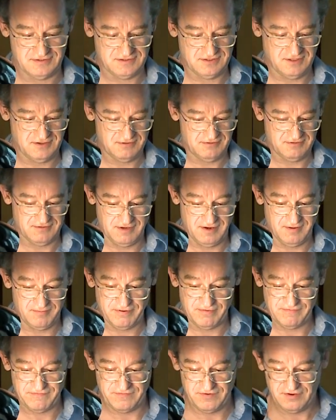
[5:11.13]
so I
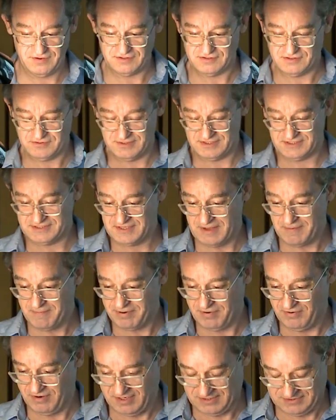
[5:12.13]
prefer to
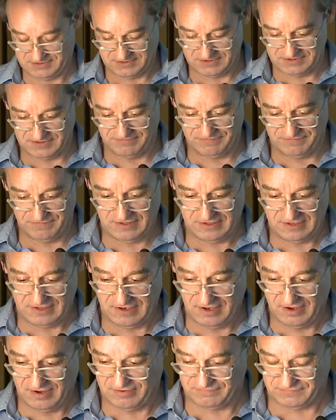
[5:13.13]
extemporize because I feel
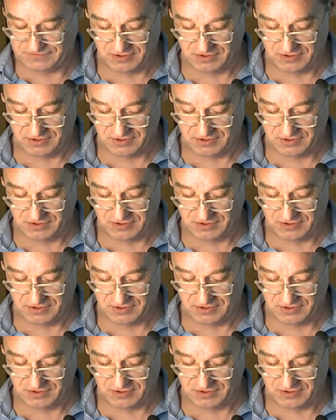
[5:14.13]
alive.